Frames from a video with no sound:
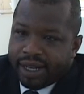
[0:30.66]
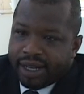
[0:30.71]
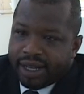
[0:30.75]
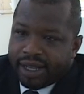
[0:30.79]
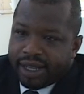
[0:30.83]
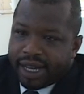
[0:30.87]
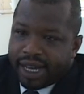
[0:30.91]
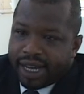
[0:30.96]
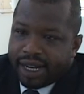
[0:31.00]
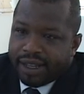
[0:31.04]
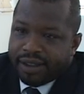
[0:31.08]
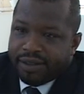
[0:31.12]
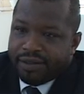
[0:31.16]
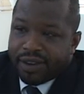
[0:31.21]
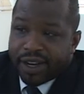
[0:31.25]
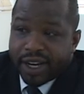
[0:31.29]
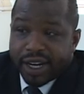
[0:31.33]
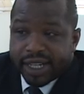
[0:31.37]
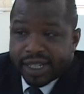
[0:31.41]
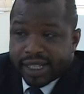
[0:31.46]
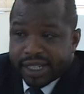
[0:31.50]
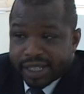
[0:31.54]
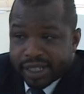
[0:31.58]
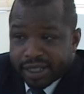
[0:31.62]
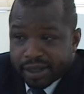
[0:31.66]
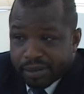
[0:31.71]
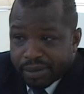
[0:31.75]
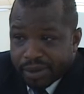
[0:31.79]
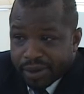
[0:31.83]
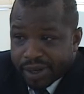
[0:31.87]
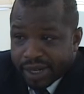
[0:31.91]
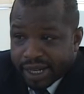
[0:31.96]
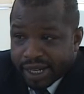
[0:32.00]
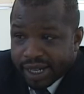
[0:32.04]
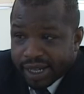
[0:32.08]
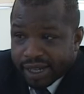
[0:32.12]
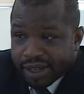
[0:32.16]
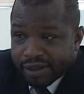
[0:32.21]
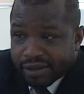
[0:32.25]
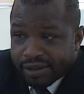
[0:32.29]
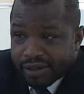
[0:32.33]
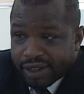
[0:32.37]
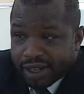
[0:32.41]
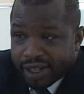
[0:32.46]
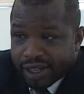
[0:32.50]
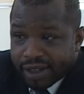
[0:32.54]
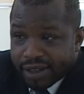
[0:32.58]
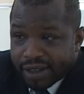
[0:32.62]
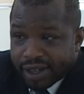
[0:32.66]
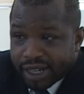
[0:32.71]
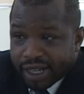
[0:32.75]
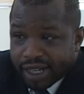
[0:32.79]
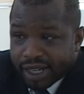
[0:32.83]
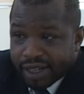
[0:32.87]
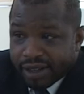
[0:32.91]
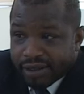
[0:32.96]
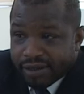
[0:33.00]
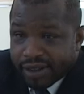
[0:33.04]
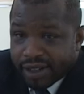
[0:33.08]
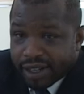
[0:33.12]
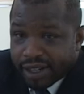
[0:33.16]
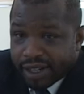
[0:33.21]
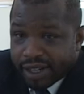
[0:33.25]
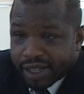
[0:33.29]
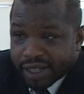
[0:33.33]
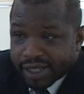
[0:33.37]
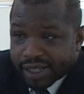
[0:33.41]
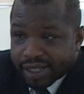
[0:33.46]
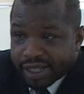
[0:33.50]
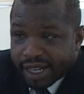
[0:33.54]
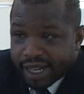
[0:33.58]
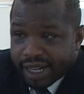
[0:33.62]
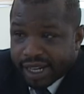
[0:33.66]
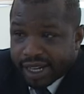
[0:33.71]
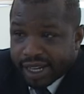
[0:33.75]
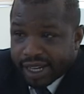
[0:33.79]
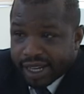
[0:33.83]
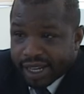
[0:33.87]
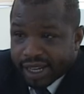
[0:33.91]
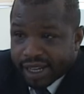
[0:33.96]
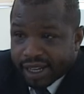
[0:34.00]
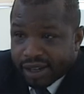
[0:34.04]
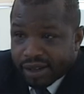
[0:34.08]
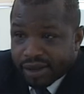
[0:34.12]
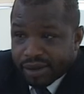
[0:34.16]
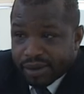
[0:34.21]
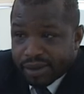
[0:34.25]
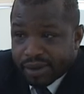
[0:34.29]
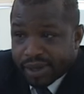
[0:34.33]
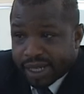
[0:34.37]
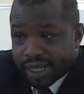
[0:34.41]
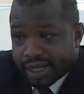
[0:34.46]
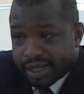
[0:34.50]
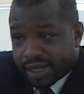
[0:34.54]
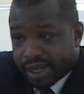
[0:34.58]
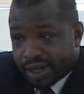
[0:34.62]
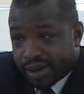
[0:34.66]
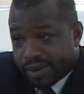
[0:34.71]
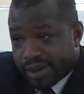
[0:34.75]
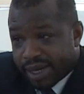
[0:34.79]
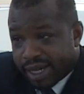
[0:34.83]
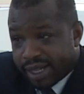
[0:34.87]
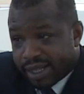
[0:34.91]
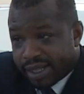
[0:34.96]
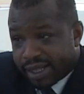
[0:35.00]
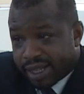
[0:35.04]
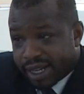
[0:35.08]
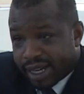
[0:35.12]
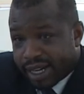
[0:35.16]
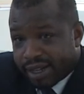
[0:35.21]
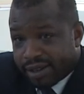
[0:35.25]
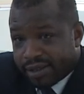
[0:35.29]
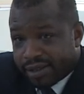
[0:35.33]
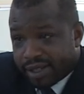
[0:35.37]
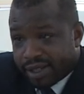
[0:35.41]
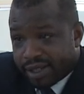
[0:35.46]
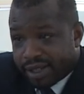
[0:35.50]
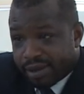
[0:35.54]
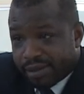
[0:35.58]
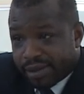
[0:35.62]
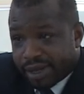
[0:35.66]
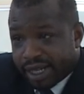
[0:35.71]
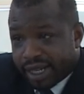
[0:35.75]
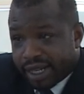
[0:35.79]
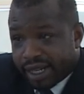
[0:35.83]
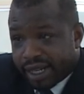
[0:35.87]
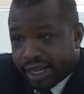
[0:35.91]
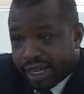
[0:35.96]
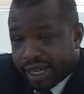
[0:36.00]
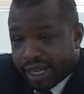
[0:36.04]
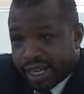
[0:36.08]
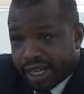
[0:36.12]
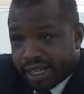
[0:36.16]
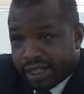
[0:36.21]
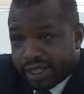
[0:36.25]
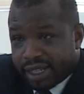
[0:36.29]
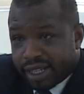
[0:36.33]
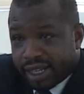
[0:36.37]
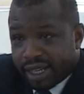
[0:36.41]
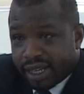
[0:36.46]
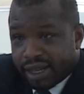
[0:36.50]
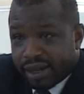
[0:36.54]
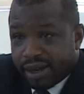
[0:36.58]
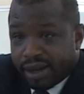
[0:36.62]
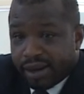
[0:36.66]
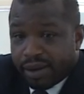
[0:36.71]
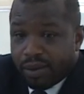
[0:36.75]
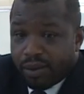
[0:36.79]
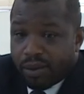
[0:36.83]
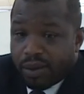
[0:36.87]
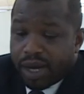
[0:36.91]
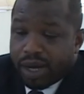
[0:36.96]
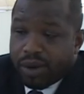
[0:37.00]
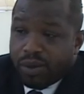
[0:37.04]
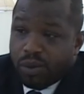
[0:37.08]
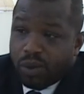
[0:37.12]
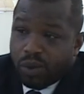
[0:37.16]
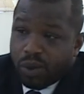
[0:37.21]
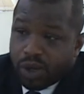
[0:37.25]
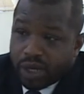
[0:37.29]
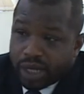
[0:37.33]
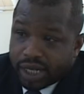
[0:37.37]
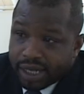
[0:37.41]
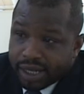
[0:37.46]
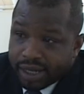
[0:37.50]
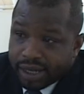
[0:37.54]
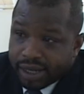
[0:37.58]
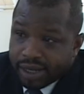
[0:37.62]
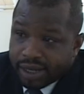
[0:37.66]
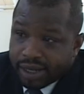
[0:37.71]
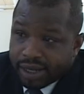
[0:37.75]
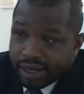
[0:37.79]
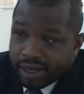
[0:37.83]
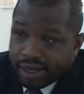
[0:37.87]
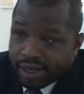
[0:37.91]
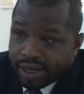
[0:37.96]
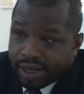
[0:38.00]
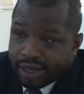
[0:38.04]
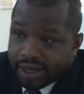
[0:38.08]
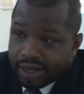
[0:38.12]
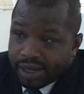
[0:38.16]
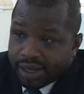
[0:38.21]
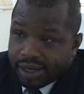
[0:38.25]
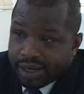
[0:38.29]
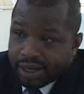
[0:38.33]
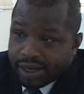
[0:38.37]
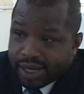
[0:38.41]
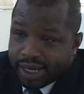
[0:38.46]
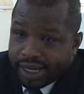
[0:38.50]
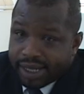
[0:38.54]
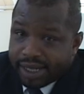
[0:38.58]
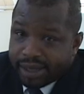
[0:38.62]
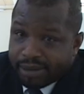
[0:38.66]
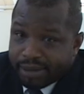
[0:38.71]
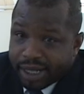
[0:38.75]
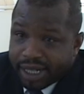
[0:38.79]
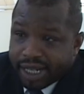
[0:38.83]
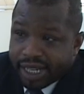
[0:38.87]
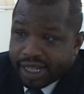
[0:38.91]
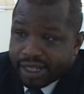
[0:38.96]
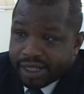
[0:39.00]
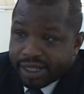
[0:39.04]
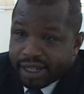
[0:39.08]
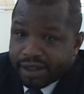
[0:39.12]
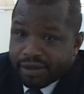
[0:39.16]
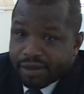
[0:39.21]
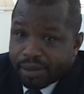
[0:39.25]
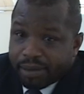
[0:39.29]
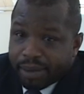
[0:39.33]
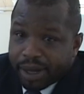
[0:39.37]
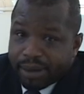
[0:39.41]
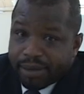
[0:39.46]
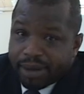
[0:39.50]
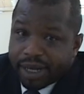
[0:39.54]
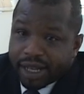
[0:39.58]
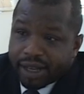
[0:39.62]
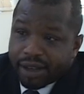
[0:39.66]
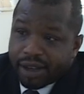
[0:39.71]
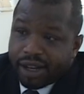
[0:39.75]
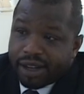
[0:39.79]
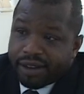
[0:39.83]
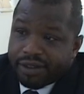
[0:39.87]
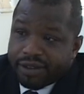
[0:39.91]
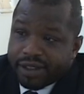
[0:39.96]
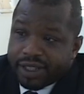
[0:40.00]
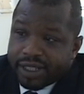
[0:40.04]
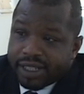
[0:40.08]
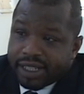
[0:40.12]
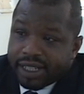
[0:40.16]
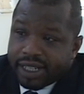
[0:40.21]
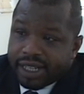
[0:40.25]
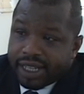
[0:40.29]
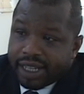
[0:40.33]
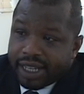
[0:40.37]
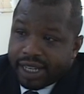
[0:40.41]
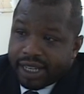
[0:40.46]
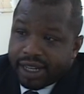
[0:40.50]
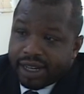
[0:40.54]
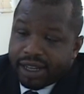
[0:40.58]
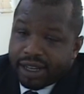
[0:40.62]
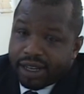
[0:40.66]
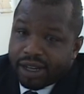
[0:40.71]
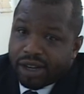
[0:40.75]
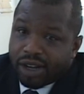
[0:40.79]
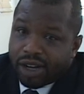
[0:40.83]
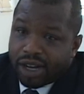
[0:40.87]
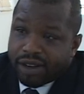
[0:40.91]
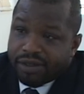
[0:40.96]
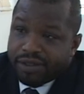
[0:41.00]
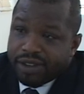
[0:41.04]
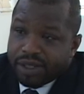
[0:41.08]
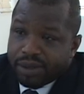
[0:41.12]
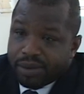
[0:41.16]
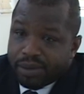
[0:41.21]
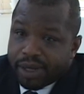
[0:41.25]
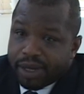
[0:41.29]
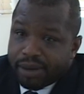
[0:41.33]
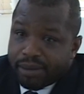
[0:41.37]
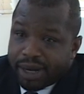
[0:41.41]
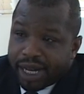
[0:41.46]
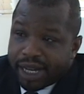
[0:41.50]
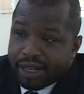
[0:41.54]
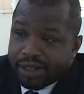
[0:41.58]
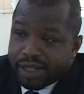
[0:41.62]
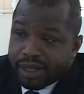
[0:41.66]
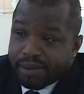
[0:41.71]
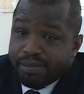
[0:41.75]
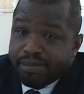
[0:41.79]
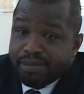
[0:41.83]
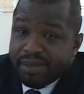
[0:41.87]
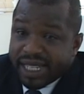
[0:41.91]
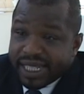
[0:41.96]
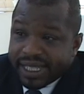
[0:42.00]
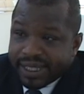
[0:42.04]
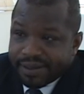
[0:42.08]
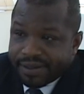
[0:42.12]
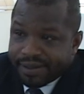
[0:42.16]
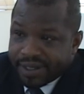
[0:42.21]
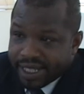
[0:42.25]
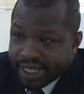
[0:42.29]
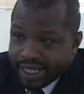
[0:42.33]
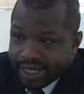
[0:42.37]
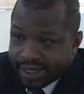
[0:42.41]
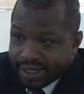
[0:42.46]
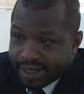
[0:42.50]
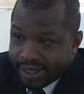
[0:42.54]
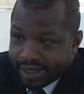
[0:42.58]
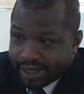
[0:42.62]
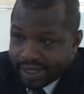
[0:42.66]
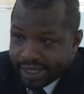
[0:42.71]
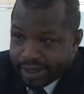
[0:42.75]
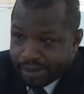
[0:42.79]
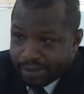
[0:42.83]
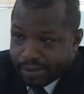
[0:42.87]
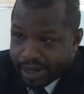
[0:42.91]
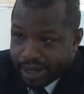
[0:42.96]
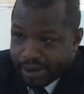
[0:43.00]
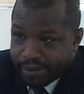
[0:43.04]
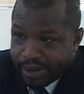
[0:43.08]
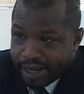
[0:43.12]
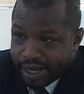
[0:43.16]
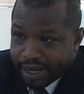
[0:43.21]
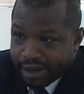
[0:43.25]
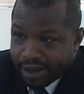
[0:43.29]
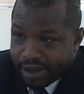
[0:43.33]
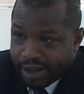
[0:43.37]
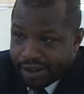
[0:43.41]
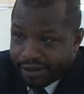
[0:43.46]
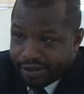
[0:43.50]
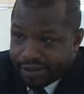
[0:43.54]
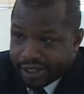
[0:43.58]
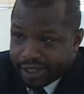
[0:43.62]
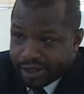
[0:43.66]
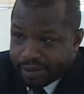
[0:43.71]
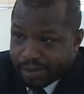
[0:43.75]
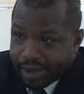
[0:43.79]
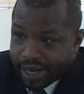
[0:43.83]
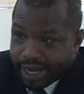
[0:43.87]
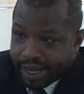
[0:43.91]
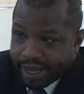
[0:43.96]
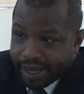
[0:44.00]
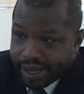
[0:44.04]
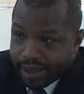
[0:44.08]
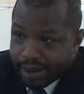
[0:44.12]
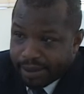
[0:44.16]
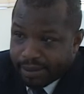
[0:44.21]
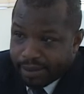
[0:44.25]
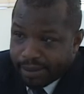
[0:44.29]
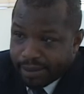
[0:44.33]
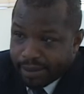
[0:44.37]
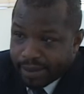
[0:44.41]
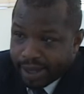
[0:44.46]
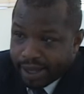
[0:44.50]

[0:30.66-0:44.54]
That is very disappointing for a lawyer of long standing and who is a Queen's Counsel to be engaging in what would intimidation of a public officer in her office would amount to misfeasance in public office by him.